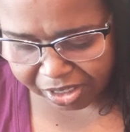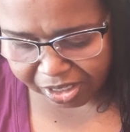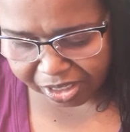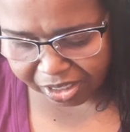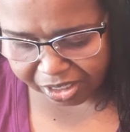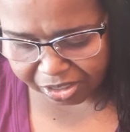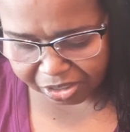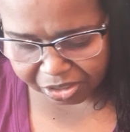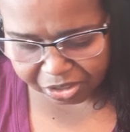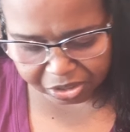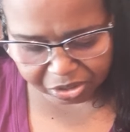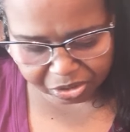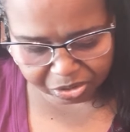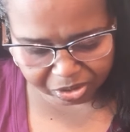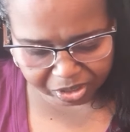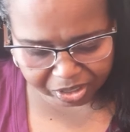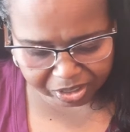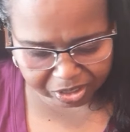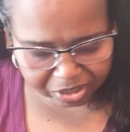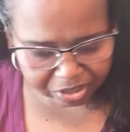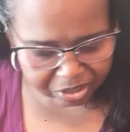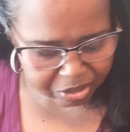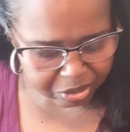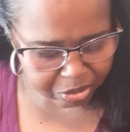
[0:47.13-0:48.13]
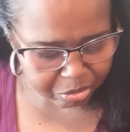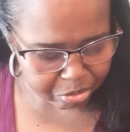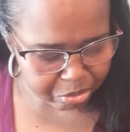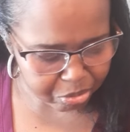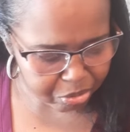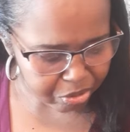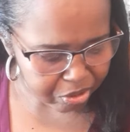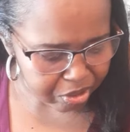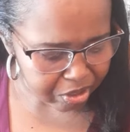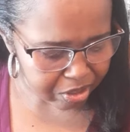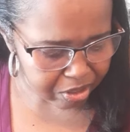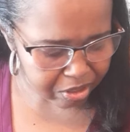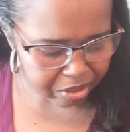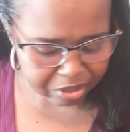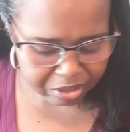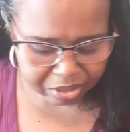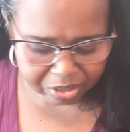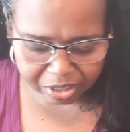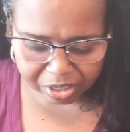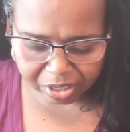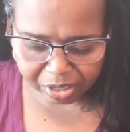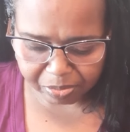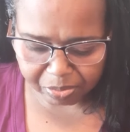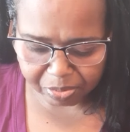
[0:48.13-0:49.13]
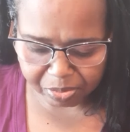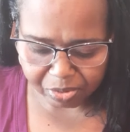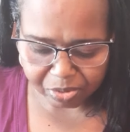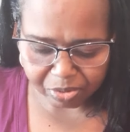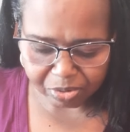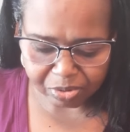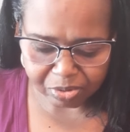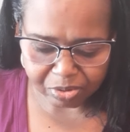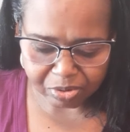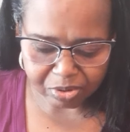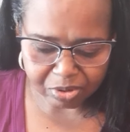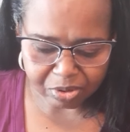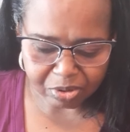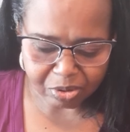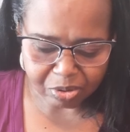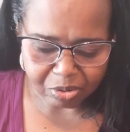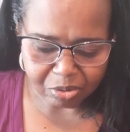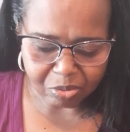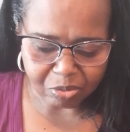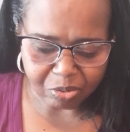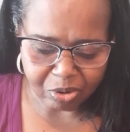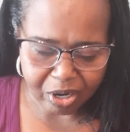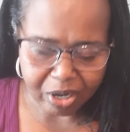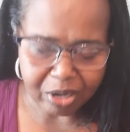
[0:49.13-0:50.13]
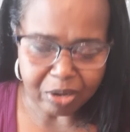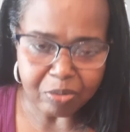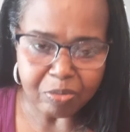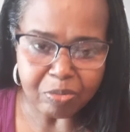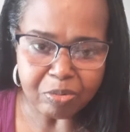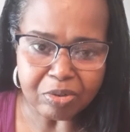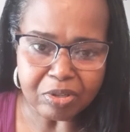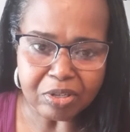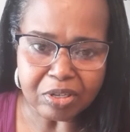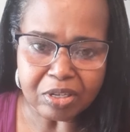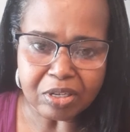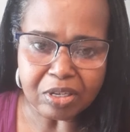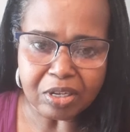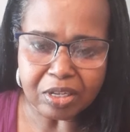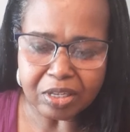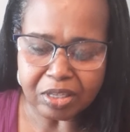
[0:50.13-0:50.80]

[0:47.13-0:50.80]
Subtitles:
And so I just bought a couple white ones.